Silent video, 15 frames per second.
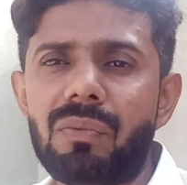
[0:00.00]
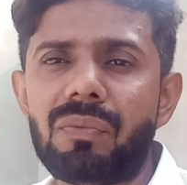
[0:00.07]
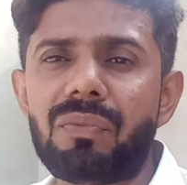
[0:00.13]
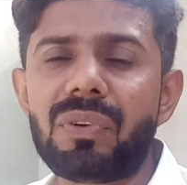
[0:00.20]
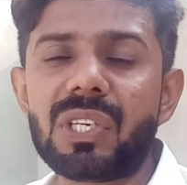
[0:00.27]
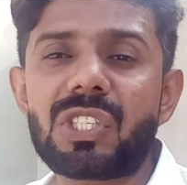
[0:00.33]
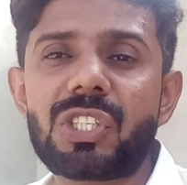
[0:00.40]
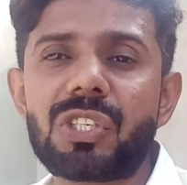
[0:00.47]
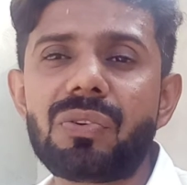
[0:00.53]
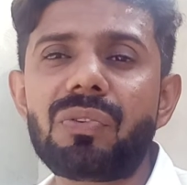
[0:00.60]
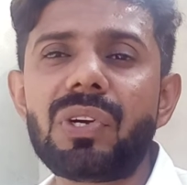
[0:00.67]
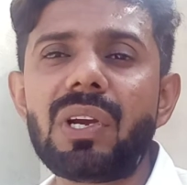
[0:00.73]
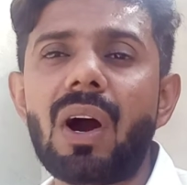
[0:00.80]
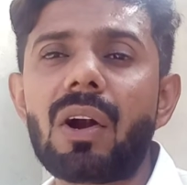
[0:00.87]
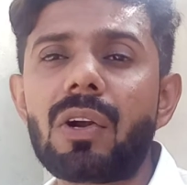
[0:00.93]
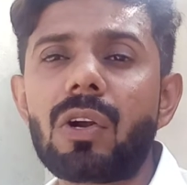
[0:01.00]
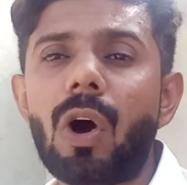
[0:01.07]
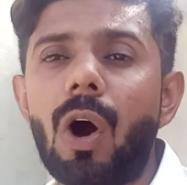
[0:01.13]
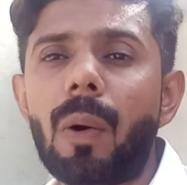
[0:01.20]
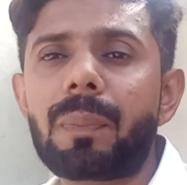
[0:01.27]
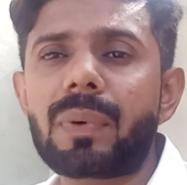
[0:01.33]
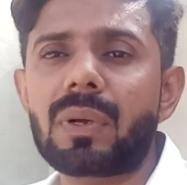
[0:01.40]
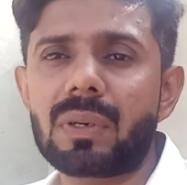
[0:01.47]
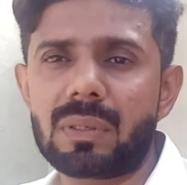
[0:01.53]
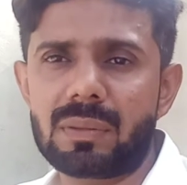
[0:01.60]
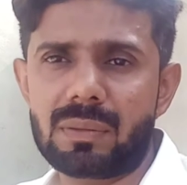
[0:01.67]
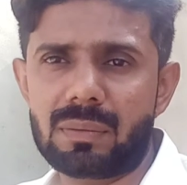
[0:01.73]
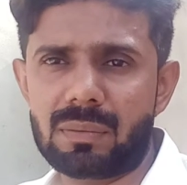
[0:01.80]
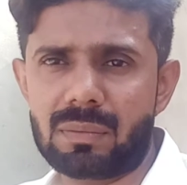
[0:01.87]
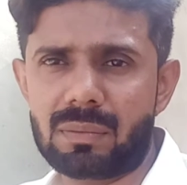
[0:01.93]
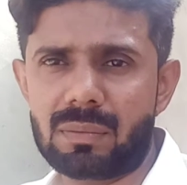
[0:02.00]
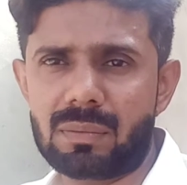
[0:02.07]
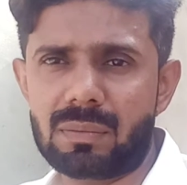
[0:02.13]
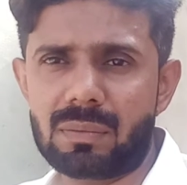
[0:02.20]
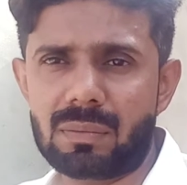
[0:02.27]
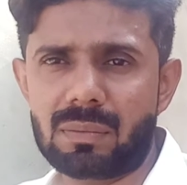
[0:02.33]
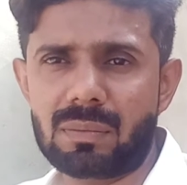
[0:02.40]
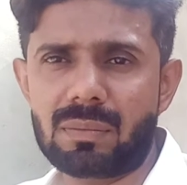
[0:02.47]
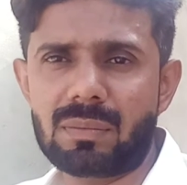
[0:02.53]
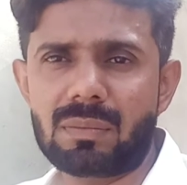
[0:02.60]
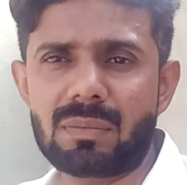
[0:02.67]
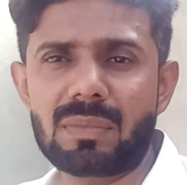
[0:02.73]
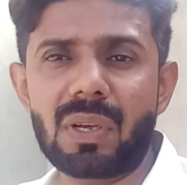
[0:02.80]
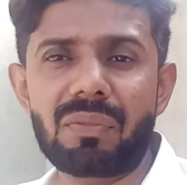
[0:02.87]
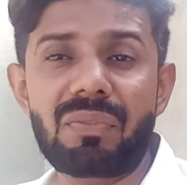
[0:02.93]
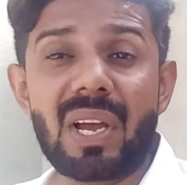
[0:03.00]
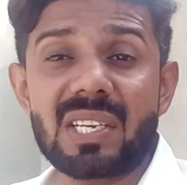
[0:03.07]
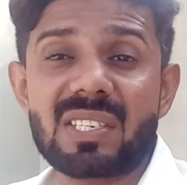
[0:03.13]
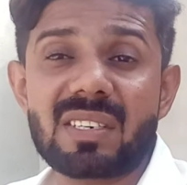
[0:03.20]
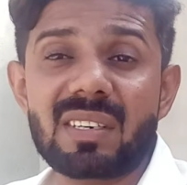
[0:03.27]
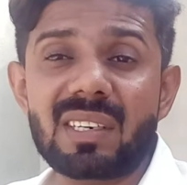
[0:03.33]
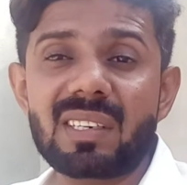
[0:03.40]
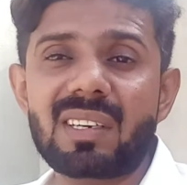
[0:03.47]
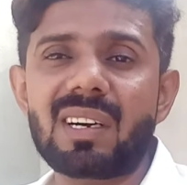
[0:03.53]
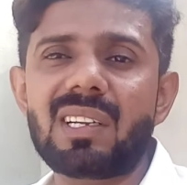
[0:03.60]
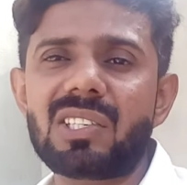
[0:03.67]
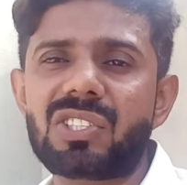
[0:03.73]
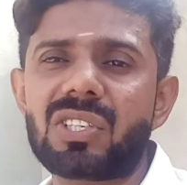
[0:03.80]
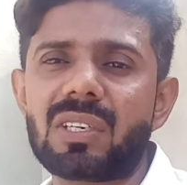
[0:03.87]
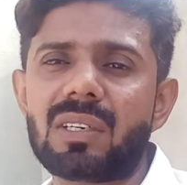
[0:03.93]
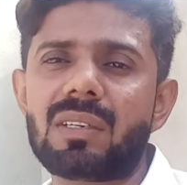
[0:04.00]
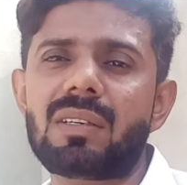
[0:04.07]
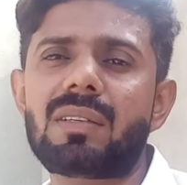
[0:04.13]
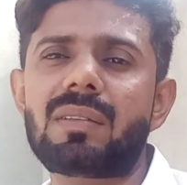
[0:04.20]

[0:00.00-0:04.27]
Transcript: which we adopt, the Western culture.